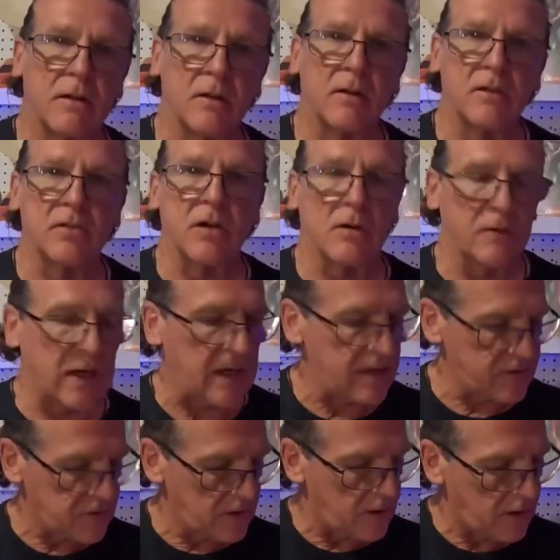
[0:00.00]
good
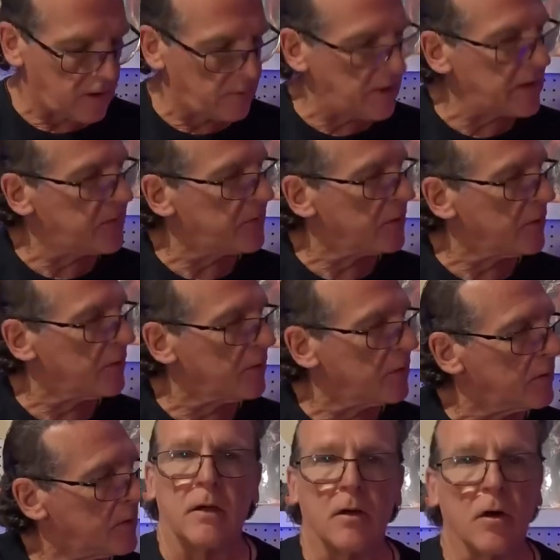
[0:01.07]
tonation all the way
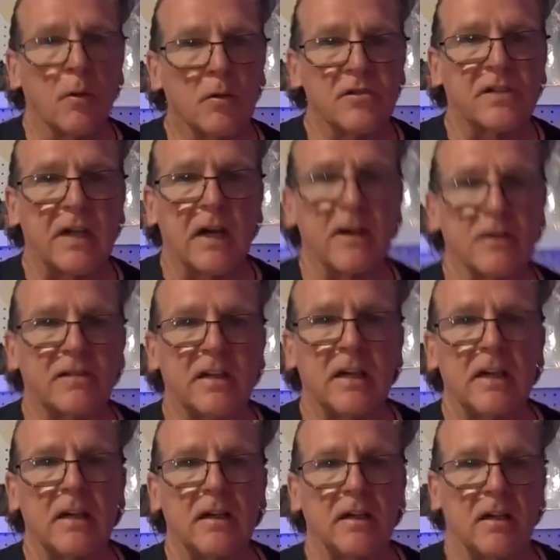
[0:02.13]
through, you're almost
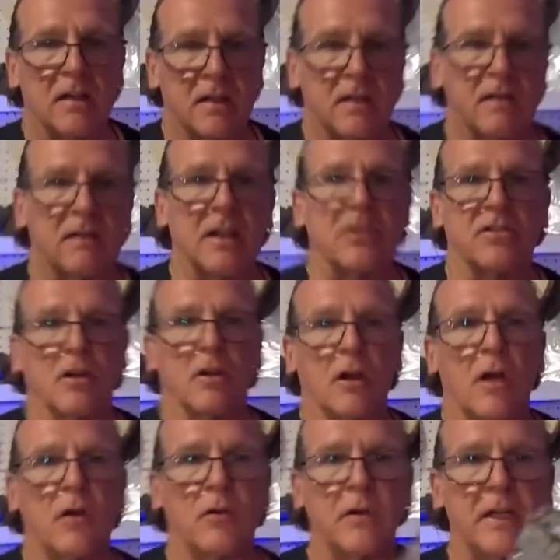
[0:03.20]
guaranteed that your
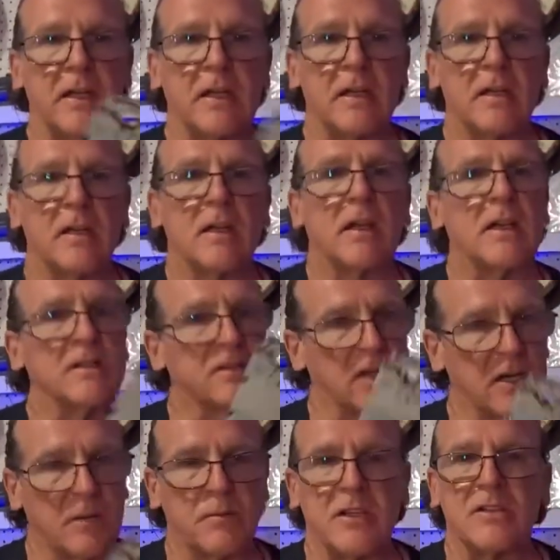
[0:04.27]
low E is
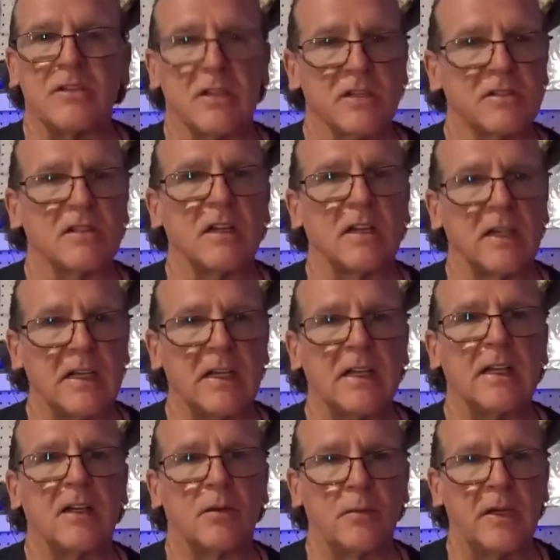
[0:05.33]
going to be just a
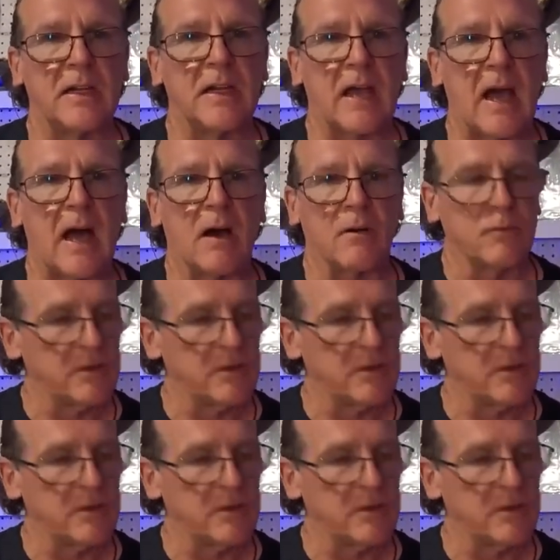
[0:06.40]
little bit out.